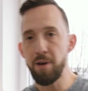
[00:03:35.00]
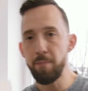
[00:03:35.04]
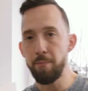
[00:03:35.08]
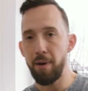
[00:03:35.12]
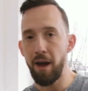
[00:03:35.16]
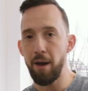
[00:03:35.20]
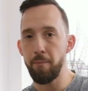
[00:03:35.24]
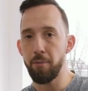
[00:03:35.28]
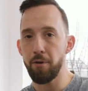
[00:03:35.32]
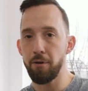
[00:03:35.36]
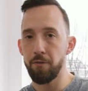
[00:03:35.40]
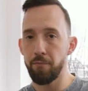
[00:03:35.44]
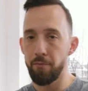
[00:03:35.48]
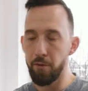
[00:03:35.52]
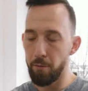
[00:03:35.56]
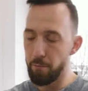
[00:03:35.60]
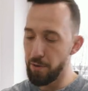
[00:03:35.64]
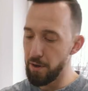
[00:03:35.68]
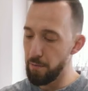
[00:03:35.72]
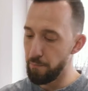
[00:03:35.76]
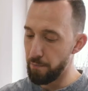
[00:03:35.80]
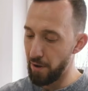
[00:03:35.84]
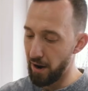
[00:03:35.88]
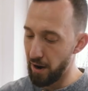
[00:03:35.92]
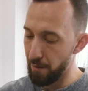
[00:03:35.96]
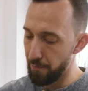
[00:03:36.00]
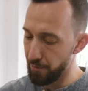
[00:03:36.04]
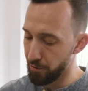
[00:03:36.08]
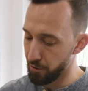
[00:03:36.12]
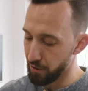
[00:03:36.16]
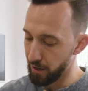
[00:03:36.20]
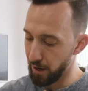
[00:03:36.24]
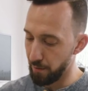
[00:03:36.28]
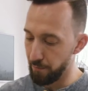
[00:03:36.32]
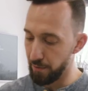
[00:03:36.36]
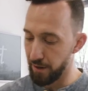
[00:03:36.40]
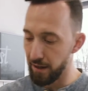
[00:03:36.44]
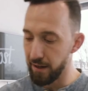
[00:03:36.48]
B paper, the B paper
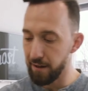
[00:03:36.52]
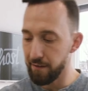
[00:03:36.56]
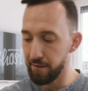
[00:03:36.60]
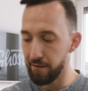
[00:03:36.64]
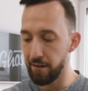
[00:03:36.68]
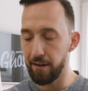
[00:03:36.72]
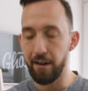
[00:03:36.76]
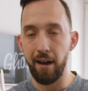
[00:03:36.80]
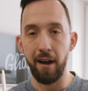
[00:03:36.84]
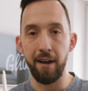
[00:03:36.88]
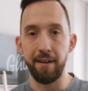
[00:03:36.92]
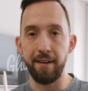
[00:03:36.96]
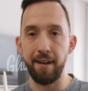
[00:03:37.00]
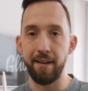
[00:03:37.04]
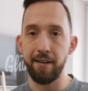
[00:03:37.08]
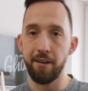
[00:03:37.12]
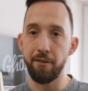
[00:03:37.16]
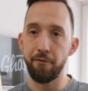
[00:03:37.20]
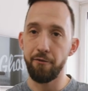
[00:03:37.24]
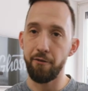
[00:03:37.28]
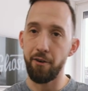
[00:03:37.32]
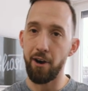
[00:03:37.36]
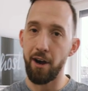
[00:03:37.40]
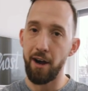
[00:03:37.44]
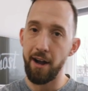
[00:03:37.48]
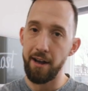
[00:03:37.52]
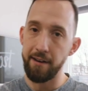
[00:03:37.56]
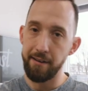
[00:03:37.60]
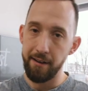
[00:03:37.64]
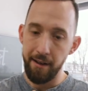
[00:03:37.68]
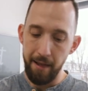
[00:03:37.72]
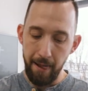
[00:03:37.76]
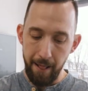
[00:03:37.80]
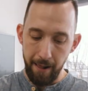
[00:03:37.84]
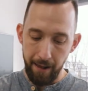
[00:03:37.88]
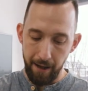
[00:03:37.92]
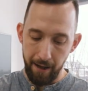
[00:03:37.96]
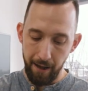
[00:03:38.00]
can be easily identified
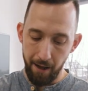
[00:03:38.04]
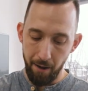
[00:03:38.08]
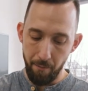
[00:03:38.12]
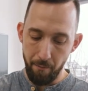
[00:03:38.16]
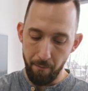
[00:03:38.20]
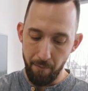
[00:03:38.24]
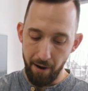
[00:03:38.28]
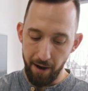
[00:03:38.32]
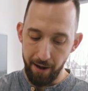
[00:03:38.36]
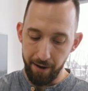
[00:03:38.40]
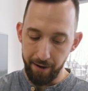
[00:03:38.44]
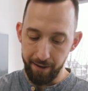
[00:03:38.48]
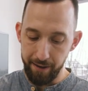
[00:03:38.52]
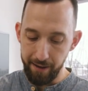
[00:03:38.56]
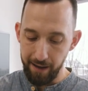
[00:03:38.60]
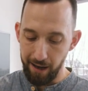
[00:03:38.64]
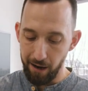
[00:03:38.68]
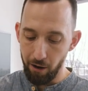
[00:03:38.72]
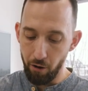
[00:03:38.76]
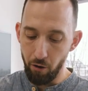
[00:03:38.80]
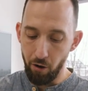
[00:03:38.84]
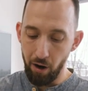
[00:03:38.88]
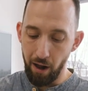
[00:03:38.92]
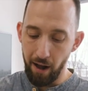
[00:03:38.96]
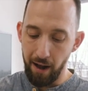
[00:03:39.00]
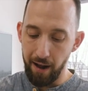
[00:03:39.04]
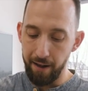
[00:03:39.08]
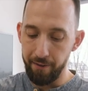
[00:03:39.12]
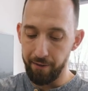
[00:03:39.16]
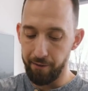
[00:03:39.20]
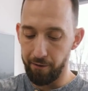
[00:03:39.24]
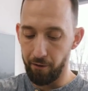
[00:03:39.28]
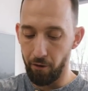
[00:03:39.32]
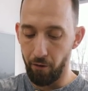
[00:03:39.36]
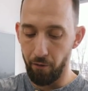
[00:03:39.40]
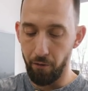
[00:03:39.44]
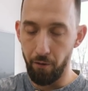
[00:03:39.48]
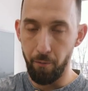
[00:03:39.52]
um, by the yellow
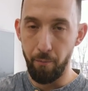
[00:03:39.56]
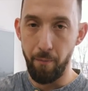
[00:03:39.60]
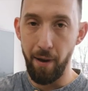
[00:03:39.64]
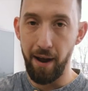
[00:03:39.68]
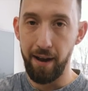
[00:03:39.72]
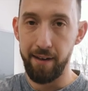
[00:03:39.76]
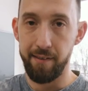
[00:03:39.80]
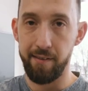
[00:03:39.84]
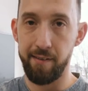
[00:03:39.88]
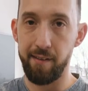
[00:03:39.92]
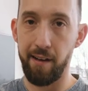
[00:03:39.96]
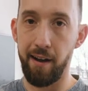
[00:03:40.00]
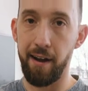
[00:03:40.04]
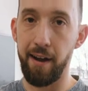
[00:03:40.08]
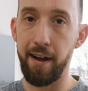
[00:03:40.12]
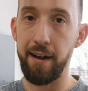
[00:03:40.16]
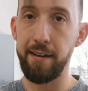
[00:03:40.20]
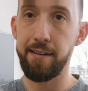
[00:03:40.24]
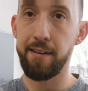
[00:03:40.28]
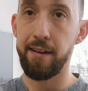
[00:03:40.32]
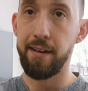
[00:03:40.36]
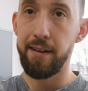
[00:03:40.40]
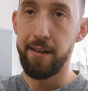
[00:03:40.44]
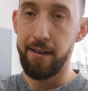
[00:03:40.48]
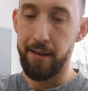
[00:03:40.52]
lines on the back side